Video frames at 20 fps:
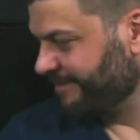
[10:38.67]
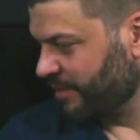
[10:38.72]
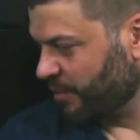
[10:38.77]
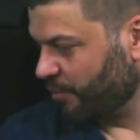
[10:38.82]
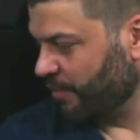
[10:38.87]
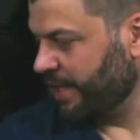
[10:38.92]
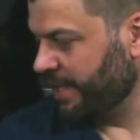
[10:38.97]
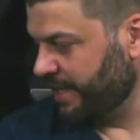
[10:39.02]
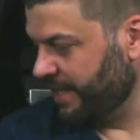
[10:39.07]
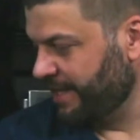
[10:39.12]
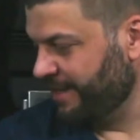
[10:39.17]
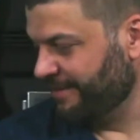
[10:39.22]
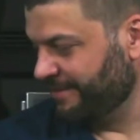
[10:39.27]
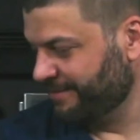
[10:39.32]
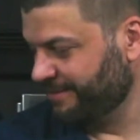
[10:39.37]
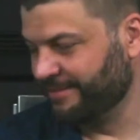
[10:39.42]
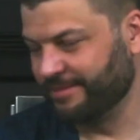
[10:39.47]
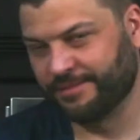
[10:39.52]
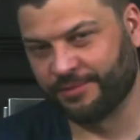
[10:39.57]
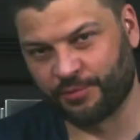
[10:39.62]
Really?
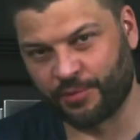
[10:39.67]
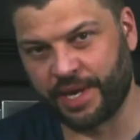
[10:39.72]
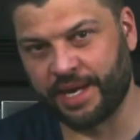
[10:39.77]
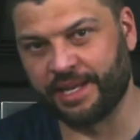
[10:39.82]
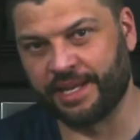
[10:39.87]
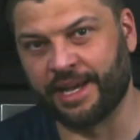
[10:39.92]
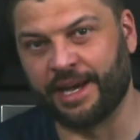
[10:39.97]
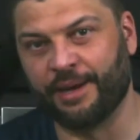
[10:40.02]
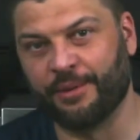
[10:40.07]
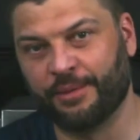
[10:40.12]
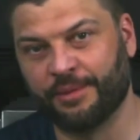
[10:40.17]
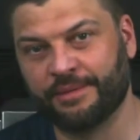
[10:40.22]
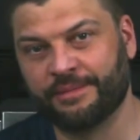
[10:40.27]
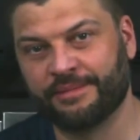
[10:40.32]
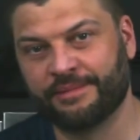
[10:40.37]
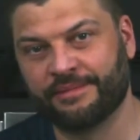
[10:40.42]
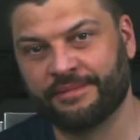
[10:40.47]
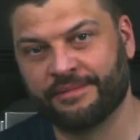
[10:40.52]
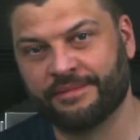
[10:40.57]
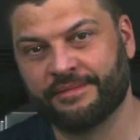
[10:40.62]
Right now.
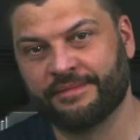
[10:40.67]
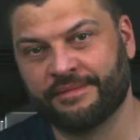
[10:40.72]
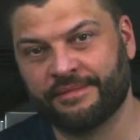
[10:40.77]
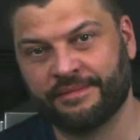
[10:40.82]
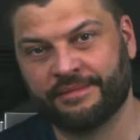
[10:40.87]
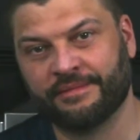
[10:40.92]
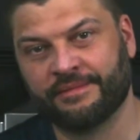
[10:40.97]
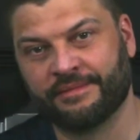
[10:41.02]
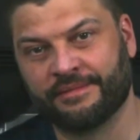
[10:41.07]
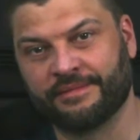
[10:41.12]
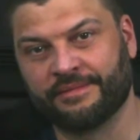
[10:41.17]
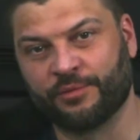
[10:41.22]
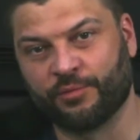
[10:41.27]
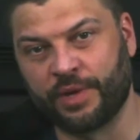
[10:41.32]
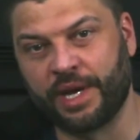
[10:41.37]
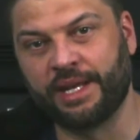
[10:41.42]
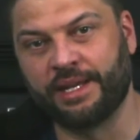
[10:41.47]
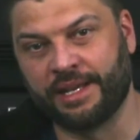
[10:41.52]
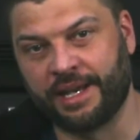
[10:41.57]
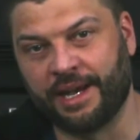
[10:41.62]

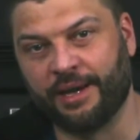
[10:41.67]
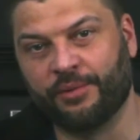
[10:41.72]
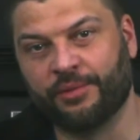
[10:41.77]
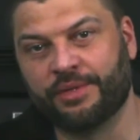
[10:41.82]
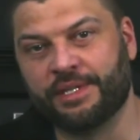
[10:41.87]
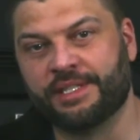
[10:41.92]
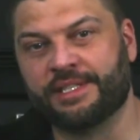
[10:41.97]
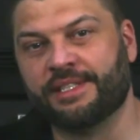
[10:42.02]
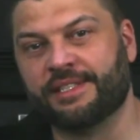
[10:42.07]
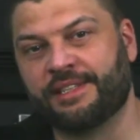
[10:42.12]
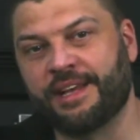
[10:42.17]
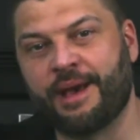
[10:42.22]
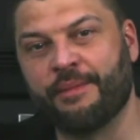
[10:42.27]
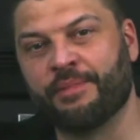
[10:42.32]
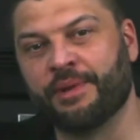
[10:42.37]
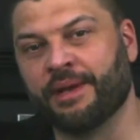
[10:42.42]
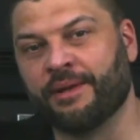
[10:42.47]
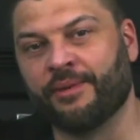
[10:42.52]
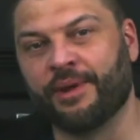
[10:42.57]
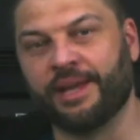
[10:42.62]
Right now. This is
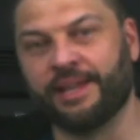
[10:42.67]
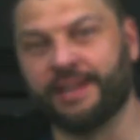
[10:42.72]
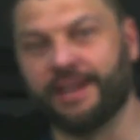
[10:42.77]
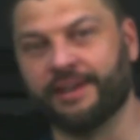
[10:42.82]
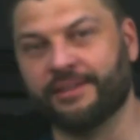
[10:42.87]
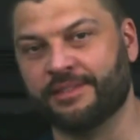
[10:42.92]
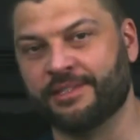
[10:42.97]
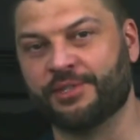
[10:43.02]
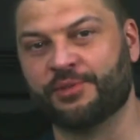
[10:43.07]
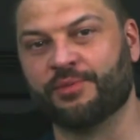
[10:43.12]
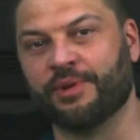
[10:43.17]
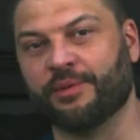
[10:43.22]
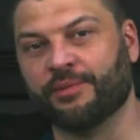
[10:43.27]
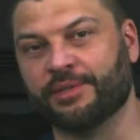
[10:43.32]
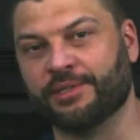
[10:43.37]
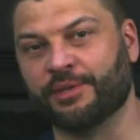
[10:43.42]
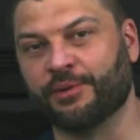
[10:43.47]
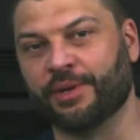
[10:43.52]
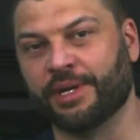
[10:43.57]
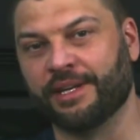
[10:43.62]
happening right now. This is what we're
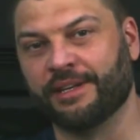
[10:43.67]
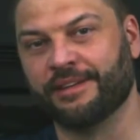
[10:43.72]
doing.